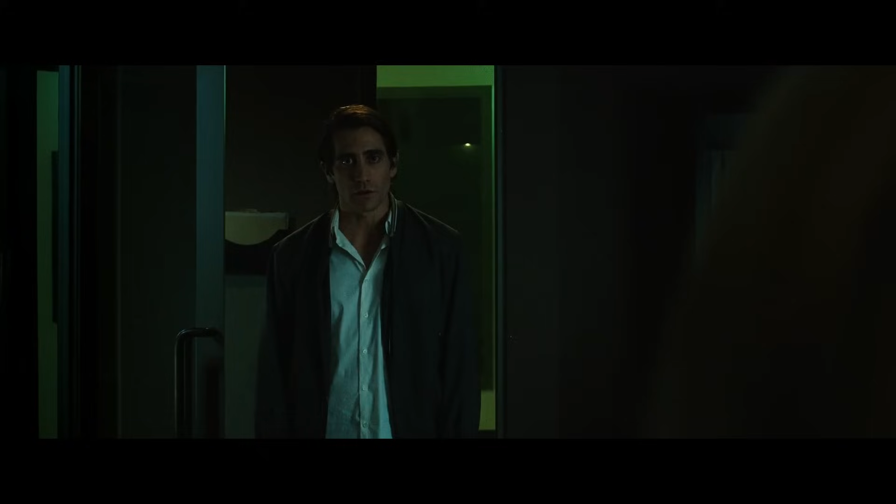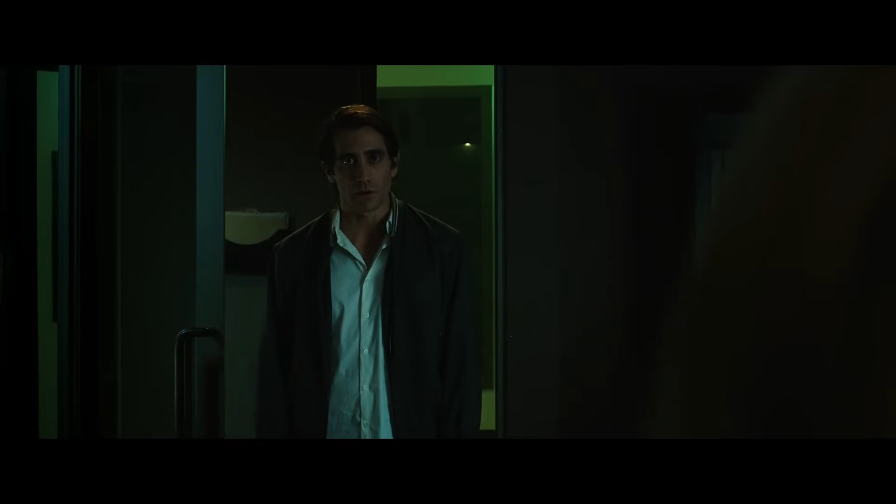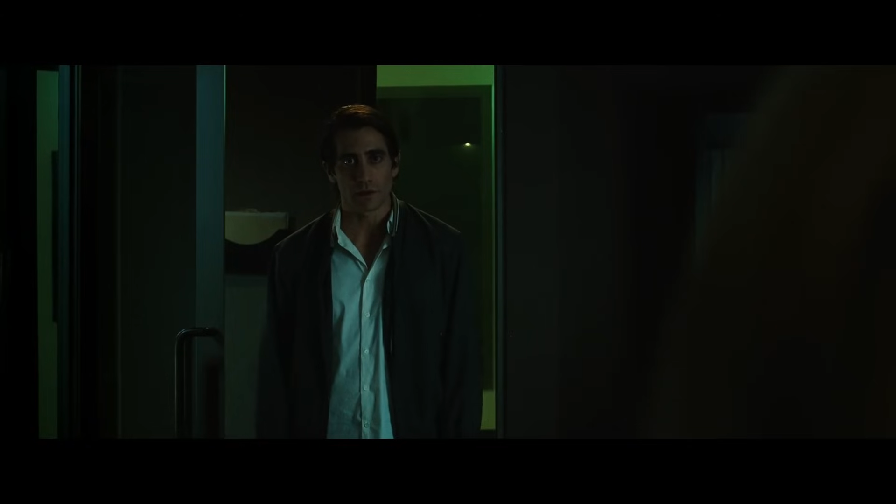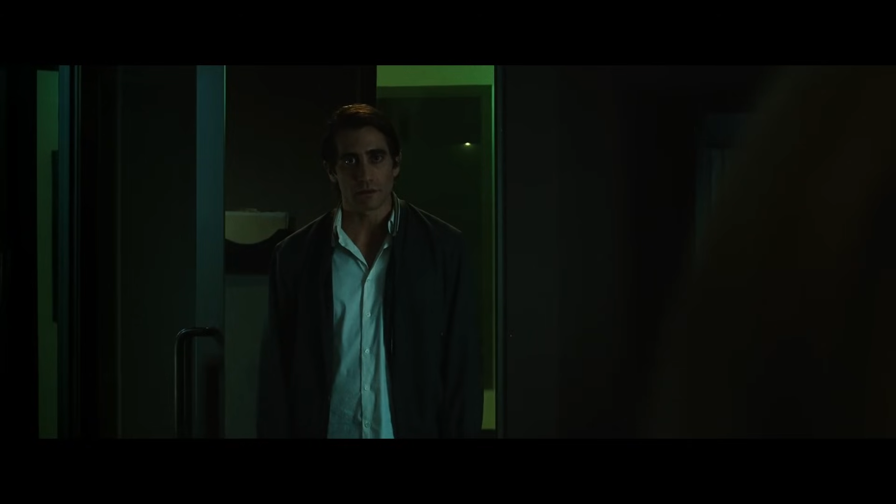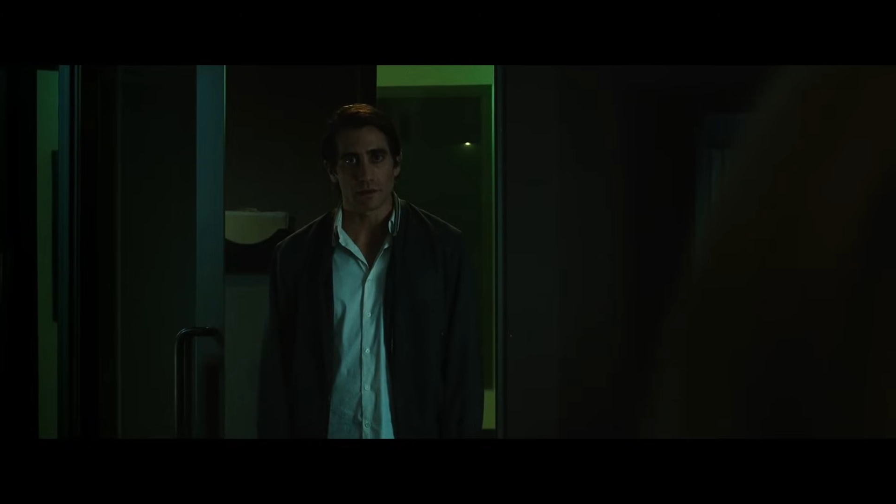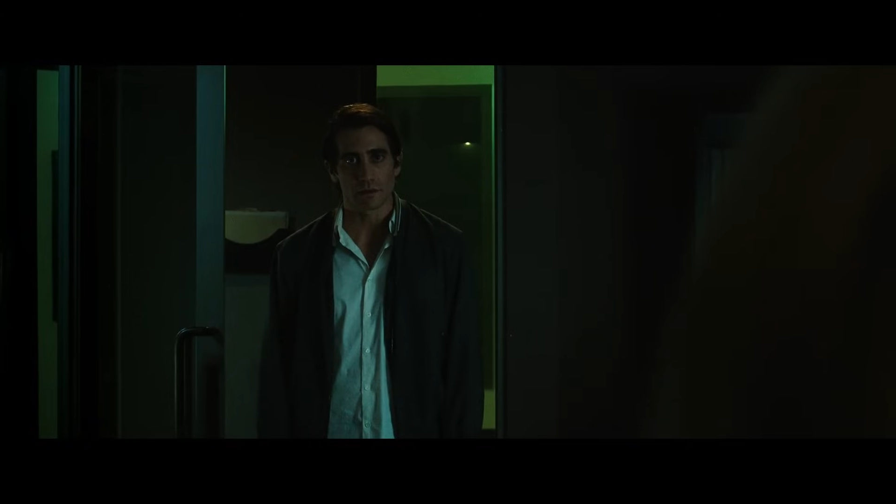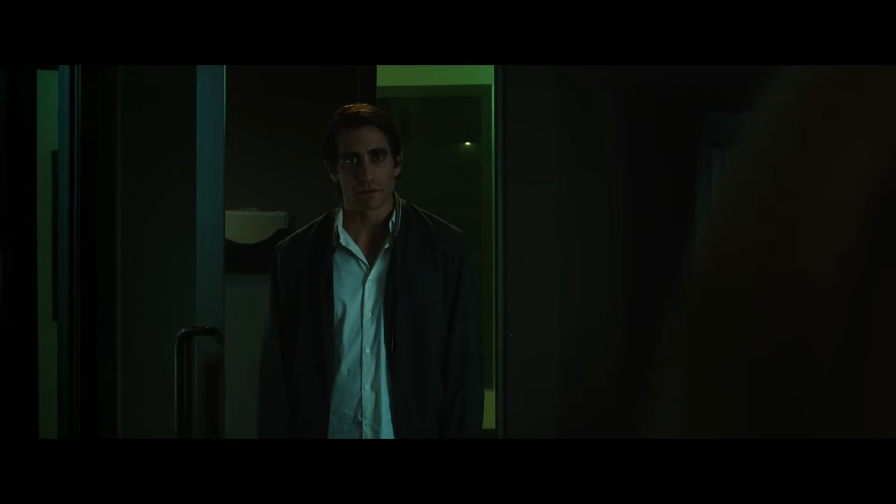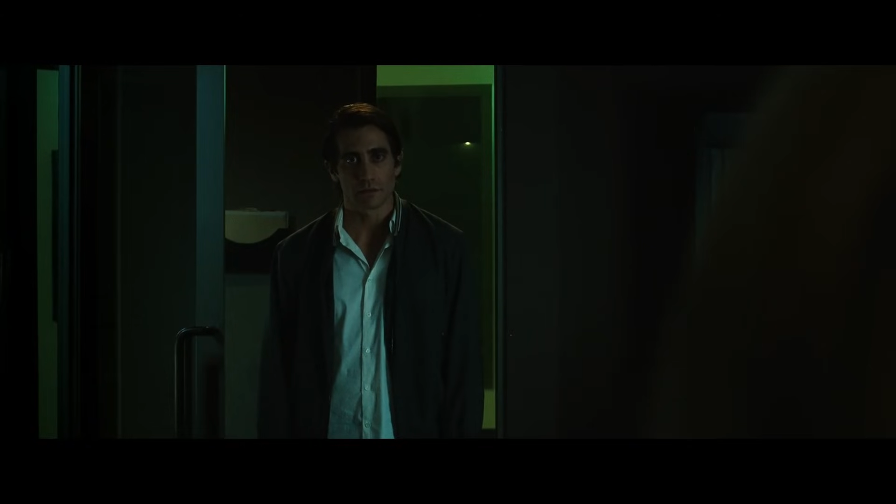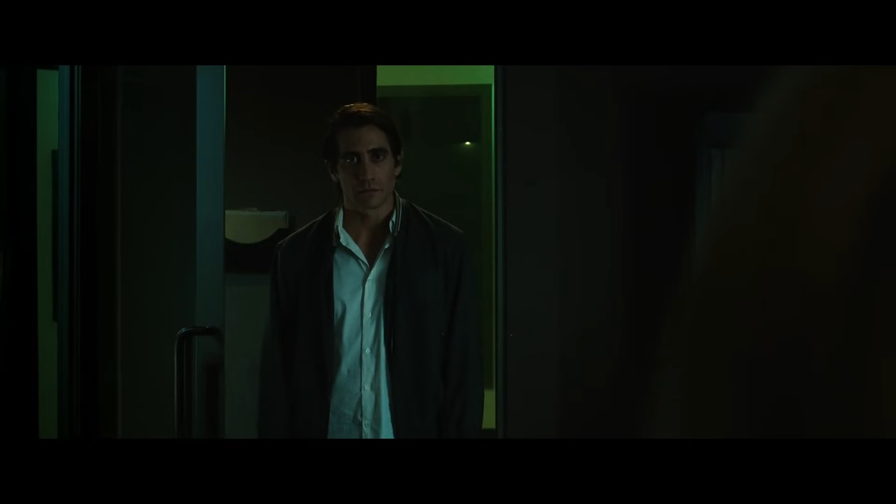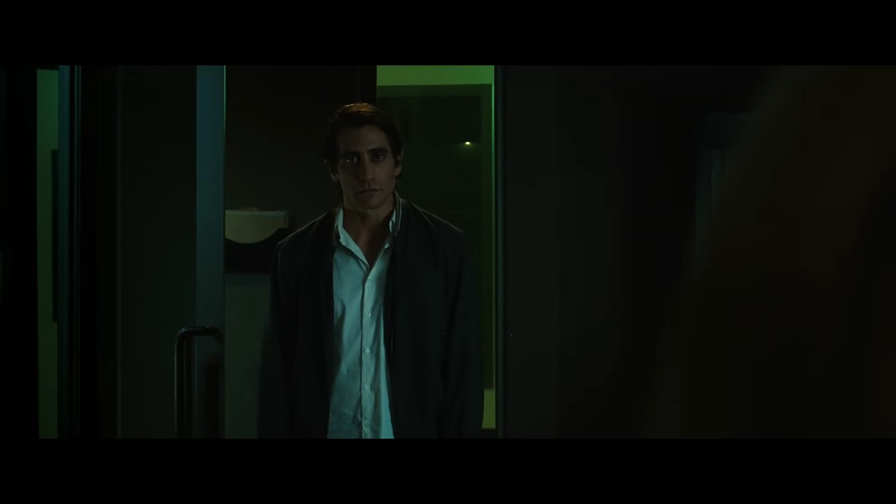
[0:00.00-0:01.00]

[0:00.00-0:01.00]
with the rest of us.